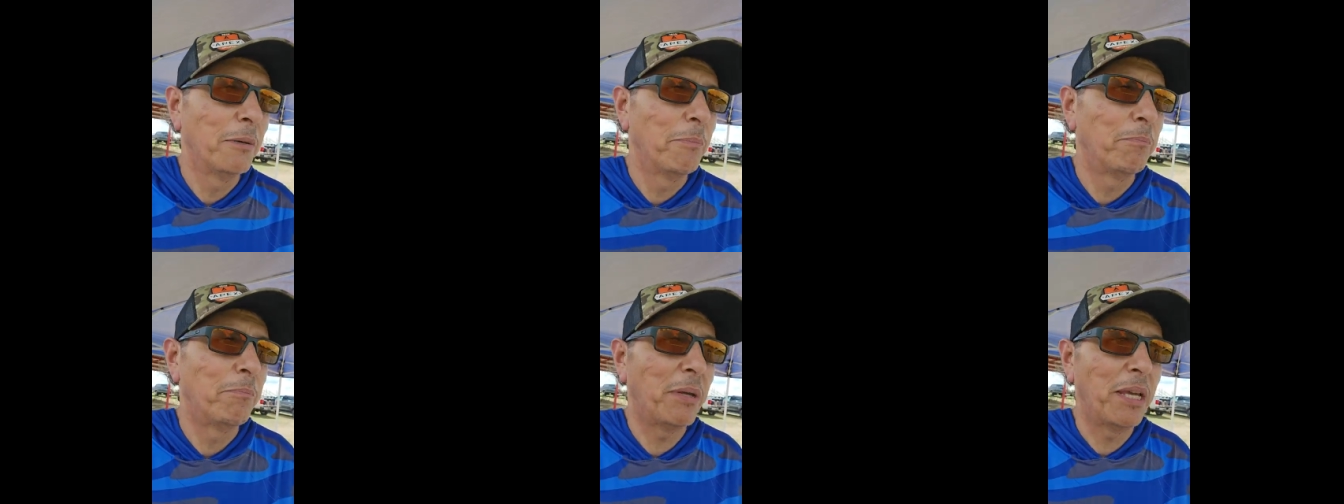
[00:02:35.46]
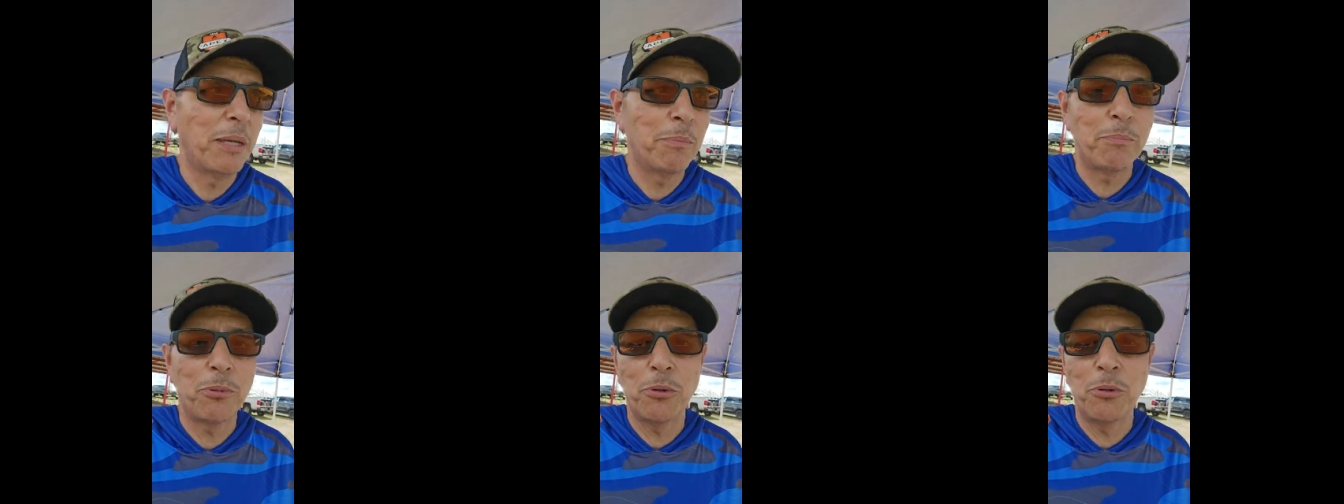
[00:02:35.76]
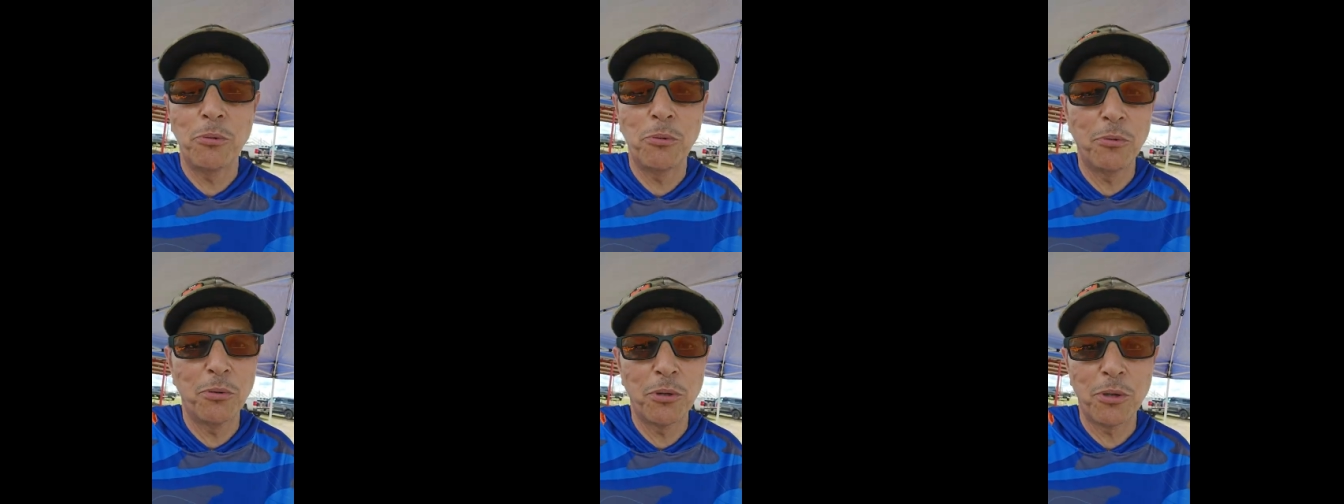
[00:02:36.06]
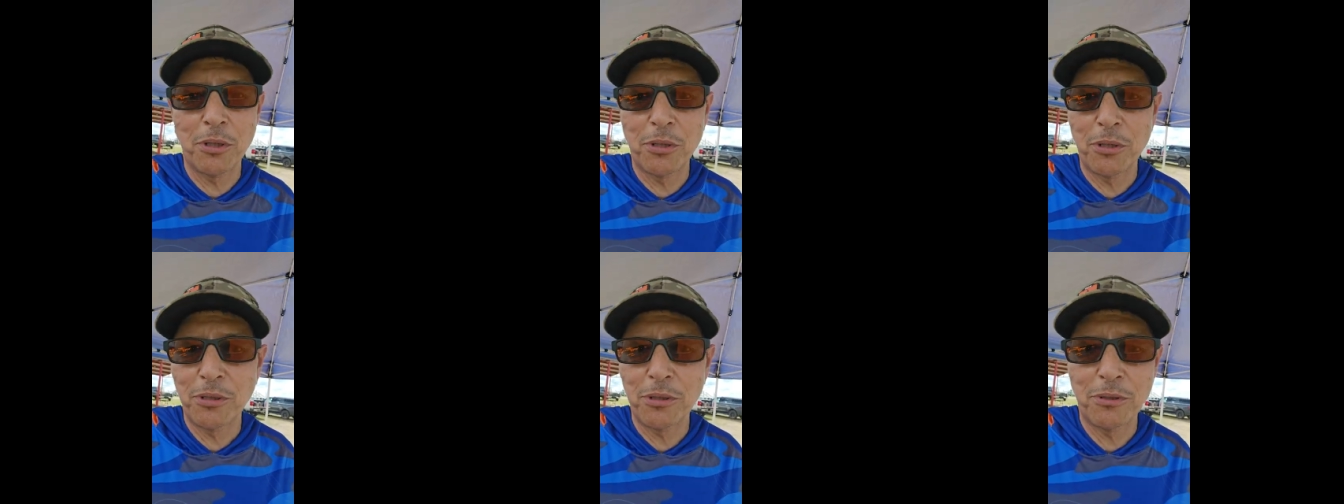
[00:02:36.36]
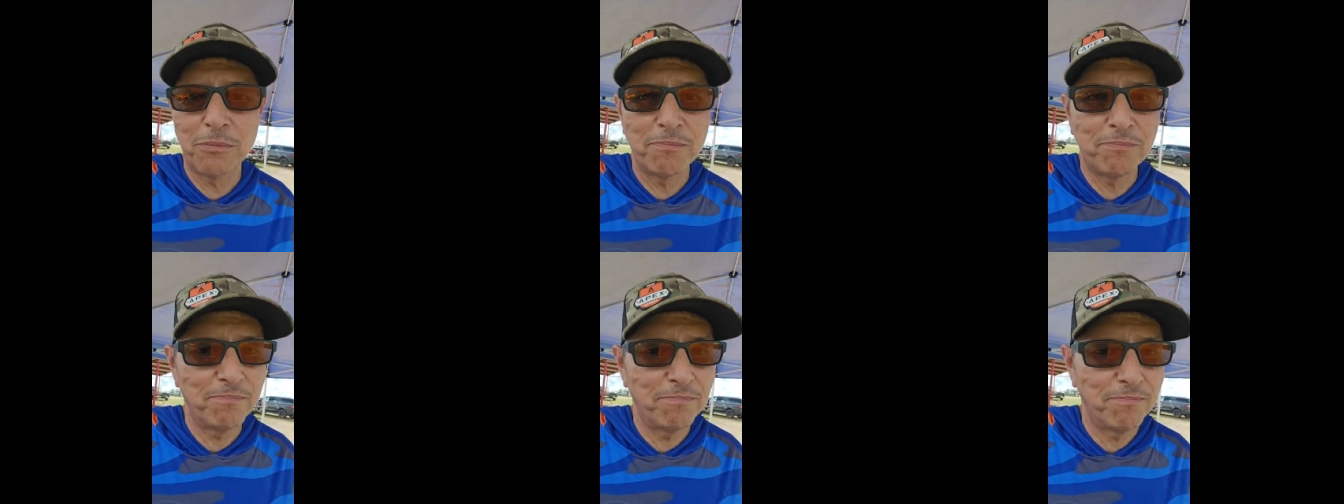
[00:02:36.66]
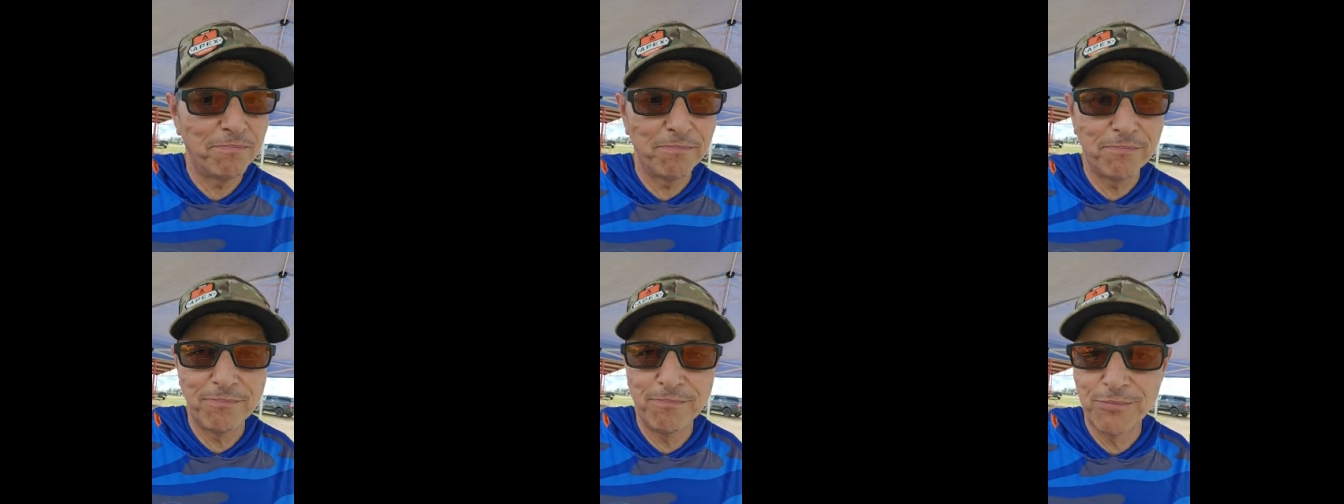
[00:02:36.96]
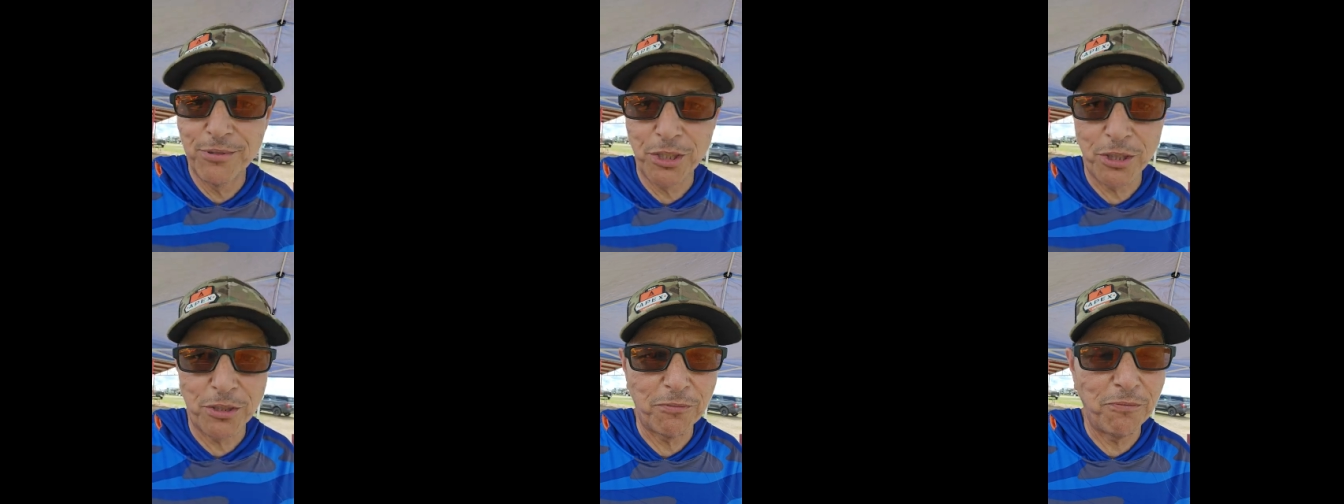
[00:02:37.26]
people were
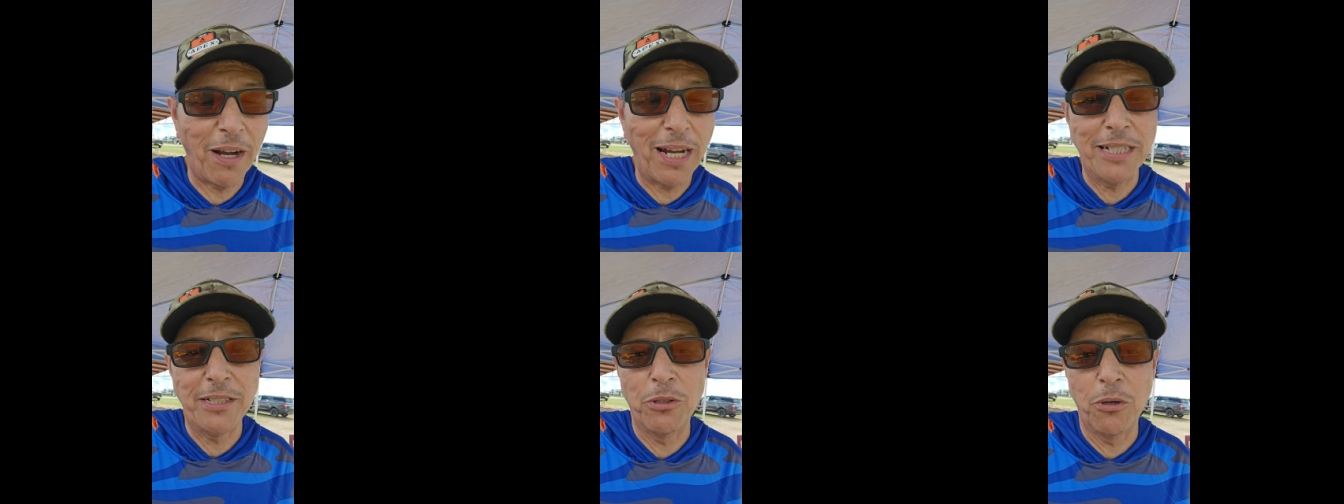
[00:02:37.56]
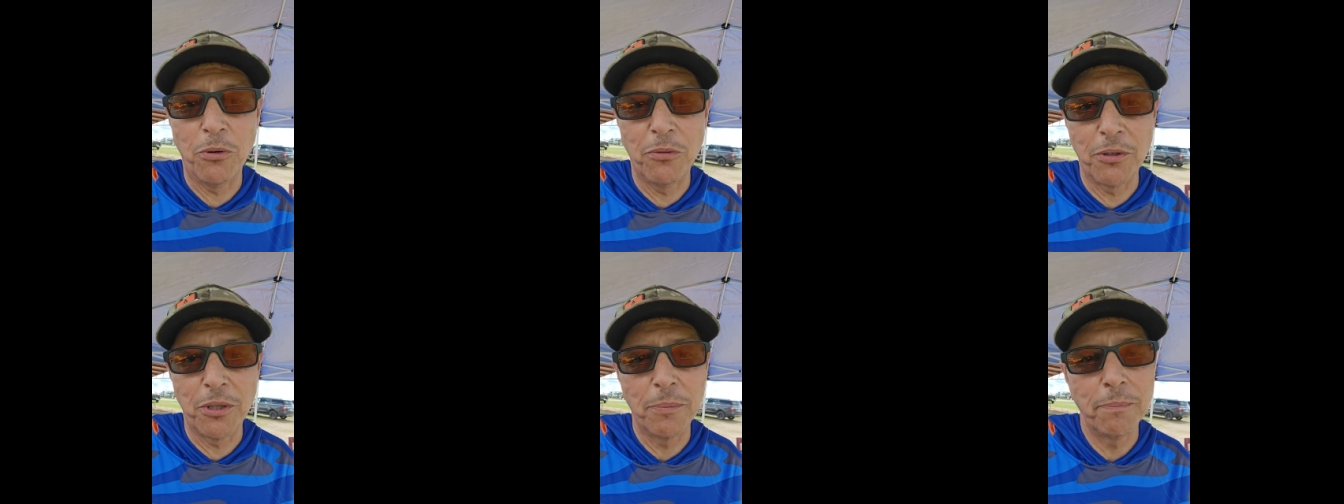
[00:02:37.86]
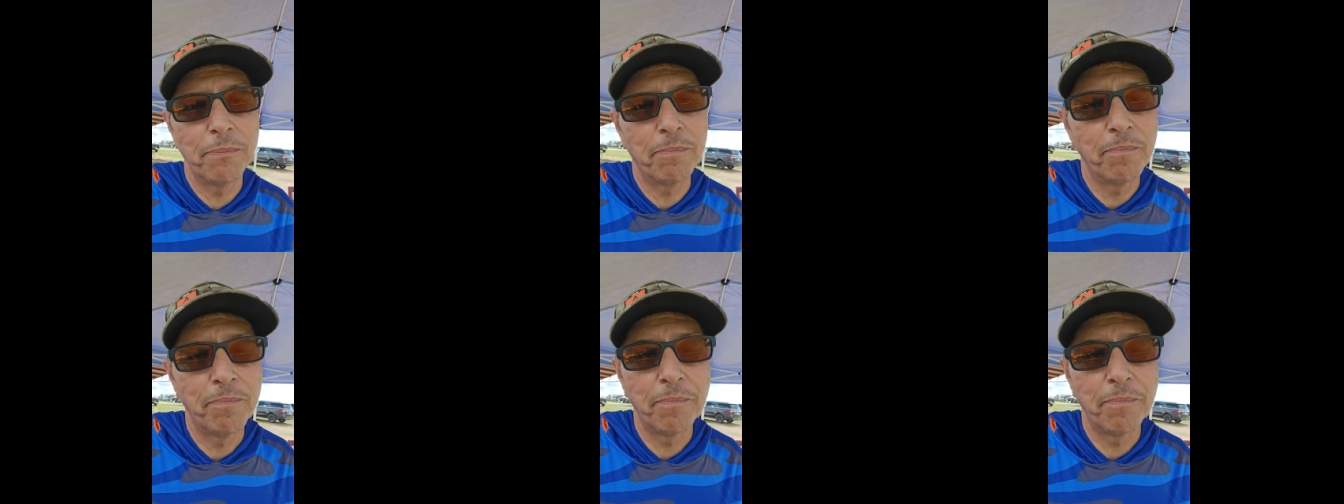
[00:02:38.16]
just fighting over them.